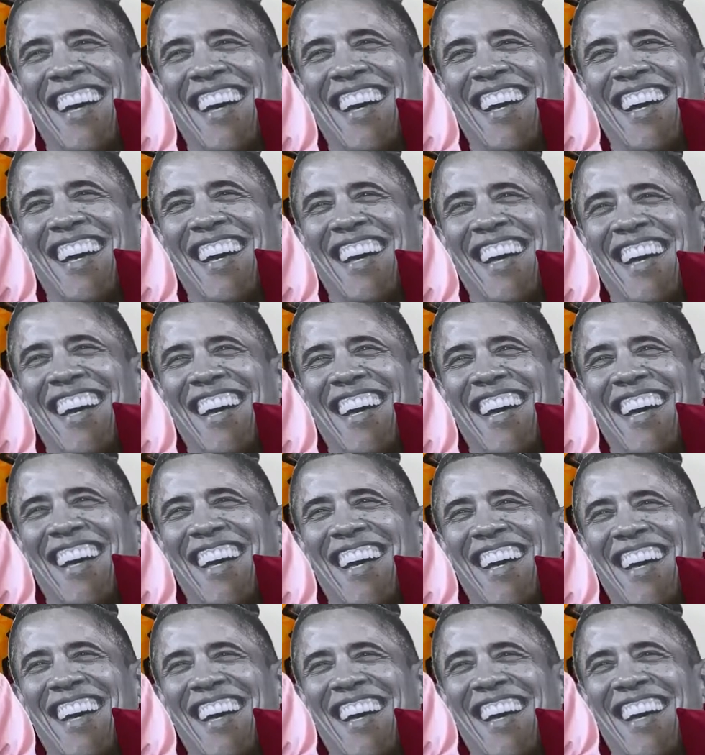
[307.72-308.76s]

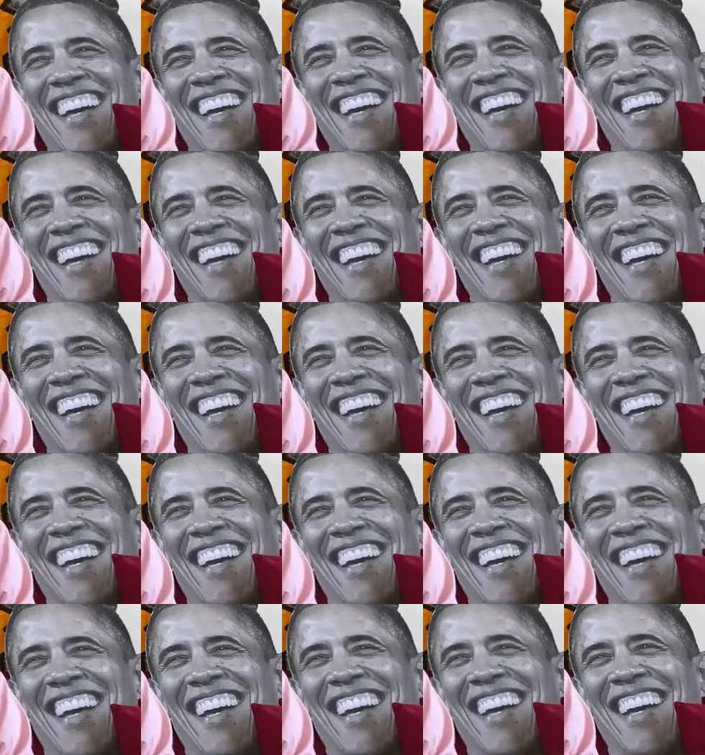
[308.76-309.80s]

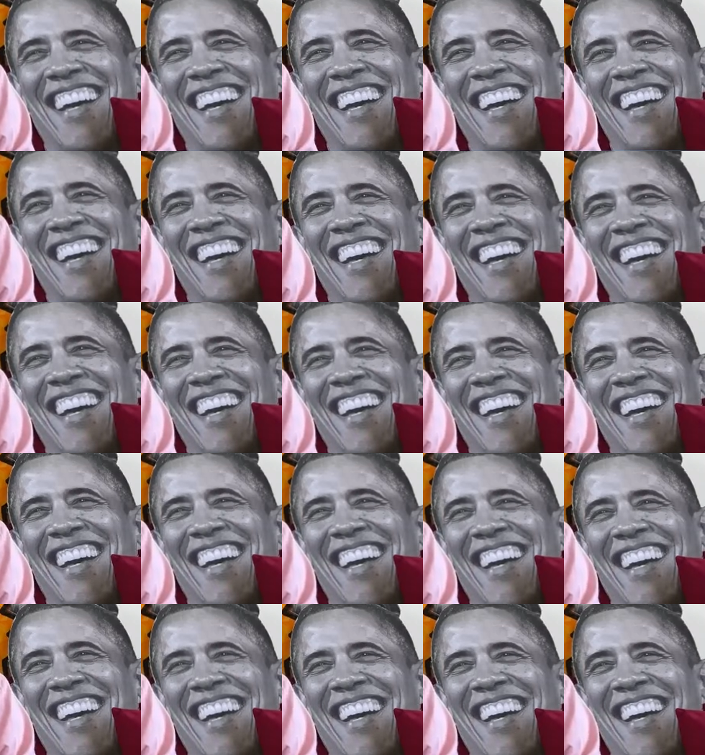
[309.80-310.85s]

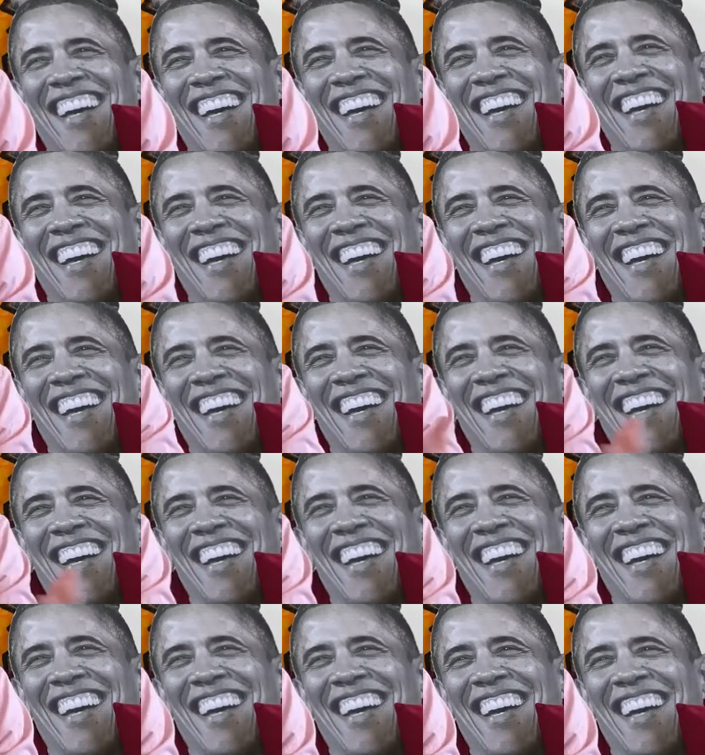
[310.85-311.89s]

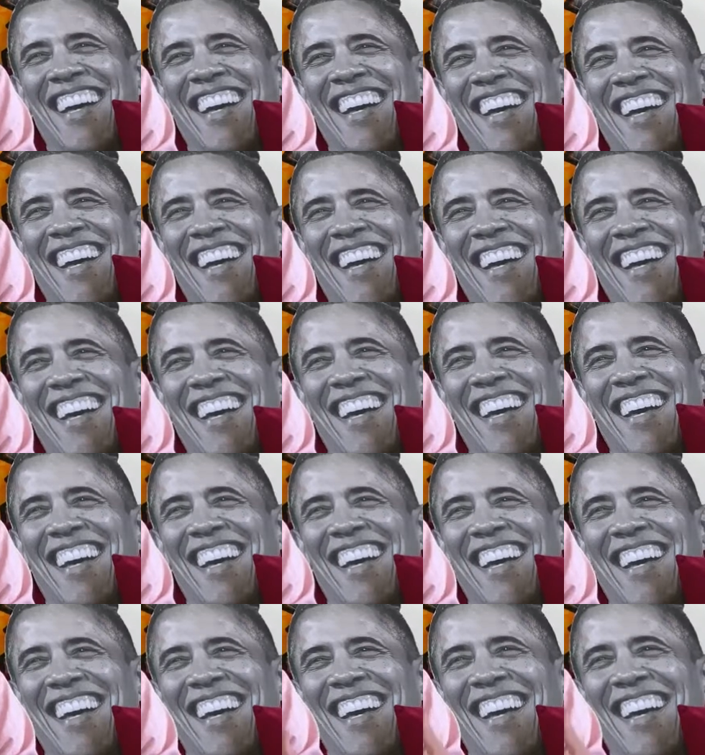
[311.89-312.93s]

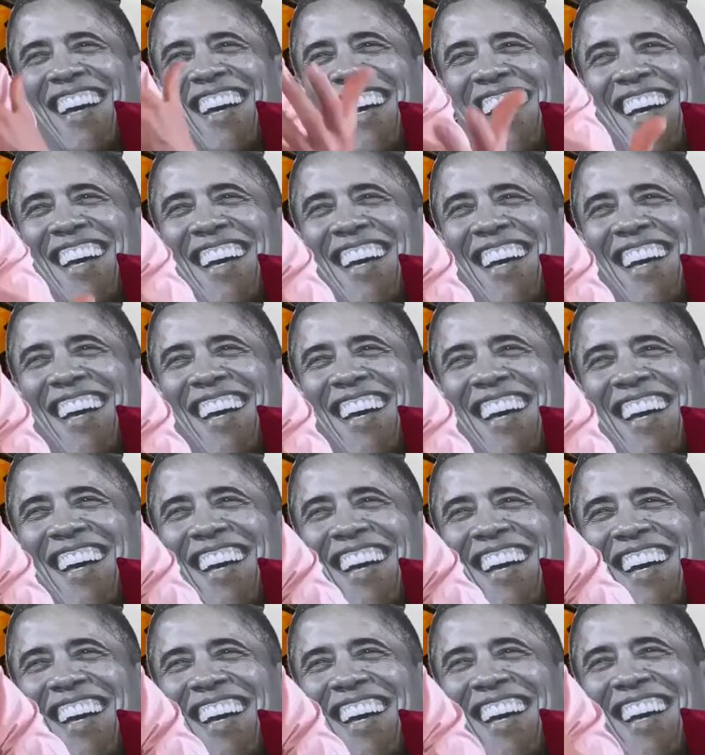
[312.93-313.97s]

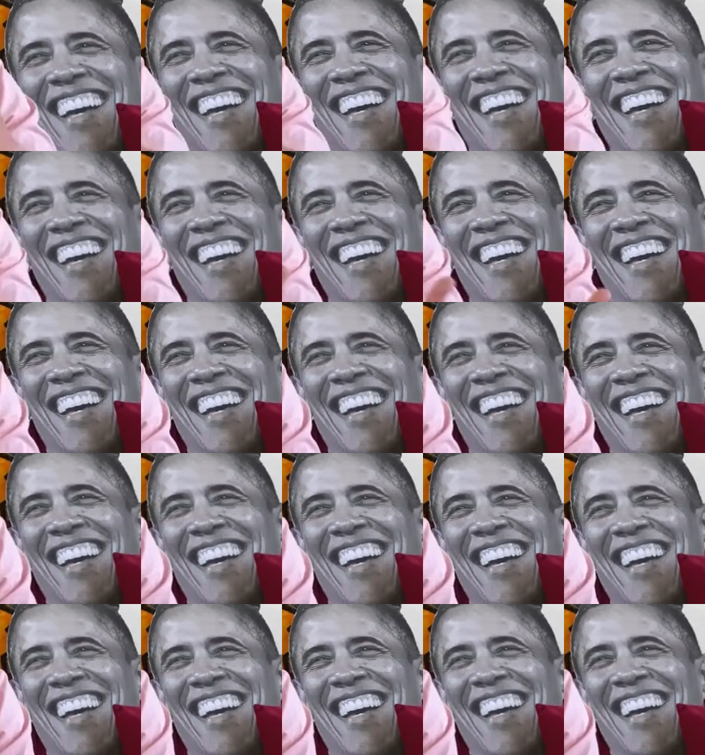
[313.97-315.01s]

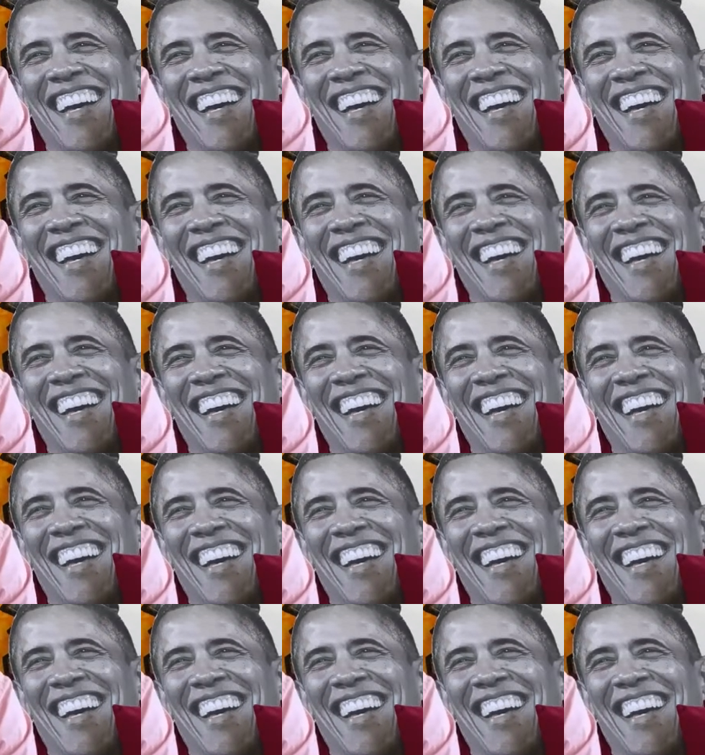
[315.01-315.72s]
(not speaking)